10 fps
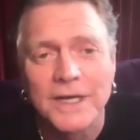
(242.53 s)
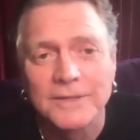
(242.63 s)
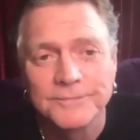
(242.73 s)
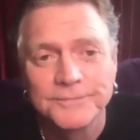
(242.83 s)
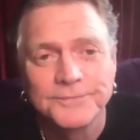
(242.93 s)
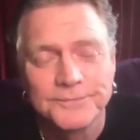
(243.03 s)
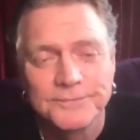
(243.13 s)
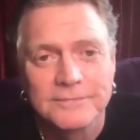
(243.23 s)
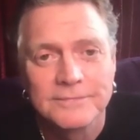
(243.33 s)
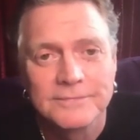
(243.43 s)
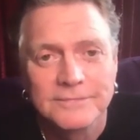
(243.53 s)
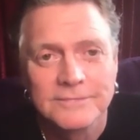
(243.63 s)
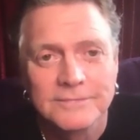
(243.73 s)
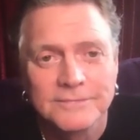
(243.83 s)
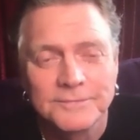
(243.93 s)

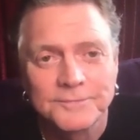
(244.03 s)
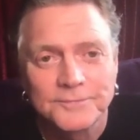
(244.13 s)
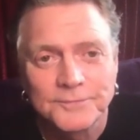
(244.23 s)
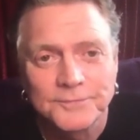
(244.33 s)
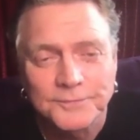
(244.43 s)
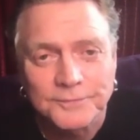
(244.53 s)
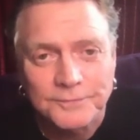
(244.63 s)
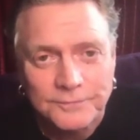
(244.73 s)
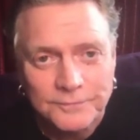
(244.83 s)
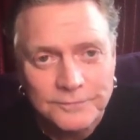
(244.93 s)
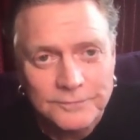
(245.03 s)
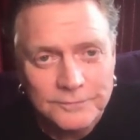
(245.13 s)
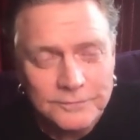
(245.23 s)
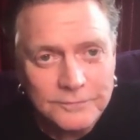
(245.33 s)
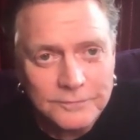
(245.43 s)

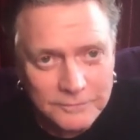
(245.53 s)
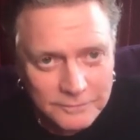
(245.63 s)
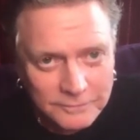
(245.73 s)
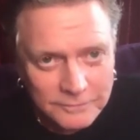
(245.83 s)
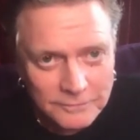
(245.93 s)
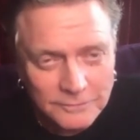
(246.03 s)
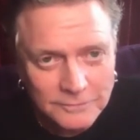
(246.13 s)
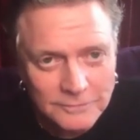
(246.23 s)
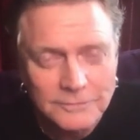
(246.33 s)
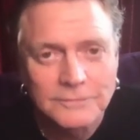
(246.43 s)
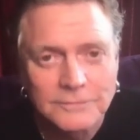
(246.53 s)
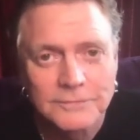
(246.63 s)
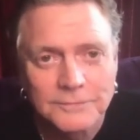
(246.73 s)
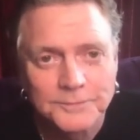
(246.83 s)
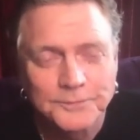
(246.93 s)

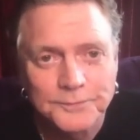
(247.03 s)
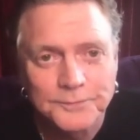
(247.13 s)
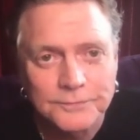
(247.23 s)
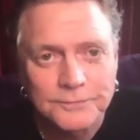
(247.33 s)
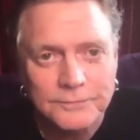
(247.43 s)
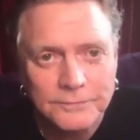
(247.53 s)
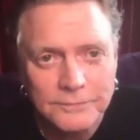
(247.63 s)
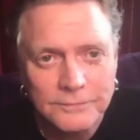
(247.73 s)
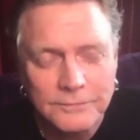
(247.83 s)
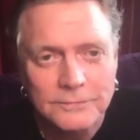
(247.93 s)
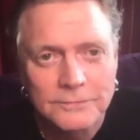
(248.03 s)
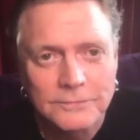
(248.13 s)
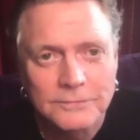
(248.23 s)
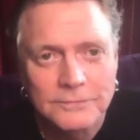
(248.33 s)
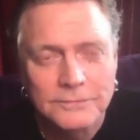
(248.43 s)

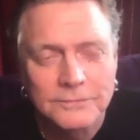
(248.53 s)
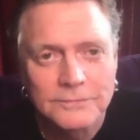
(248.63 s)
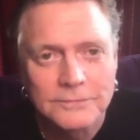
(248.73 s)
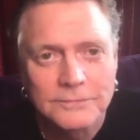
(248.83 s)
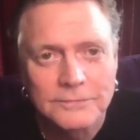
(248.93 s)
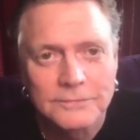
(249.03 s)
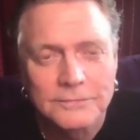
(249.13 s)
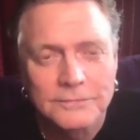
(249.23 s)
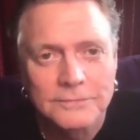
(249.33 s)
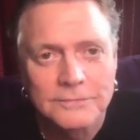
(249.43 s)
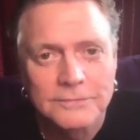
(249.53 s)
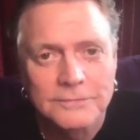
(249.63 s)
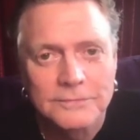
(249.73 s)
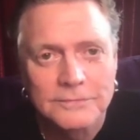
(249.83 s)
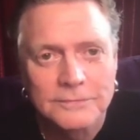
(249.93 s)

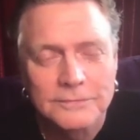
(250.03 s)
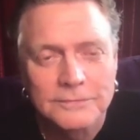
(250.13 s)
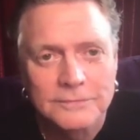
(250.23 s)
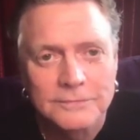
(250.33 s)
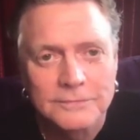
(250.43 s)
[no speech]